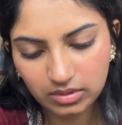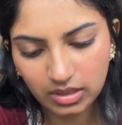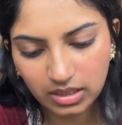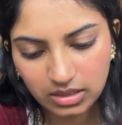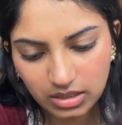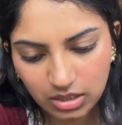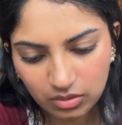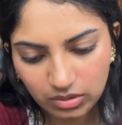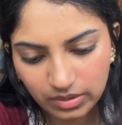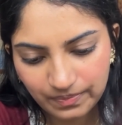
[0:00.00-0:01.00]
That's
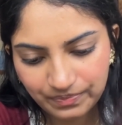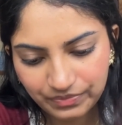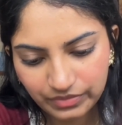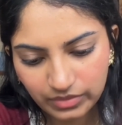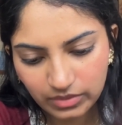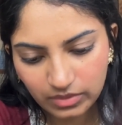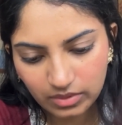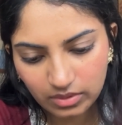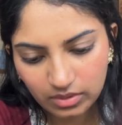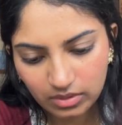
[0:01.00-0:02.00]
cute.
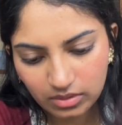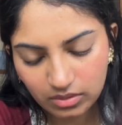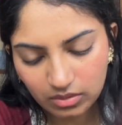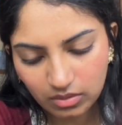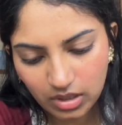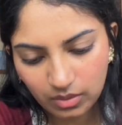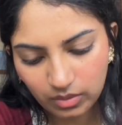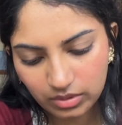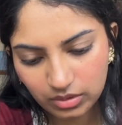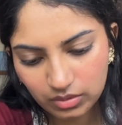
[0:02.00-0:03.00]
No, I
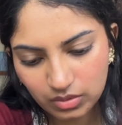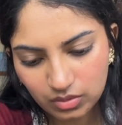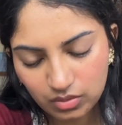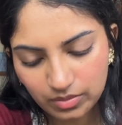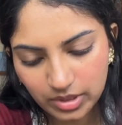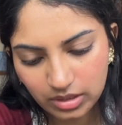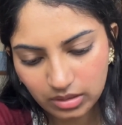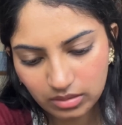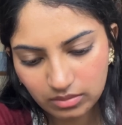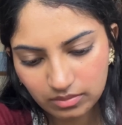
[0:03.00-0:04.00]
want to zoom it
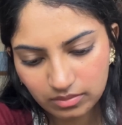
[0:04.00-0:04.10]
in.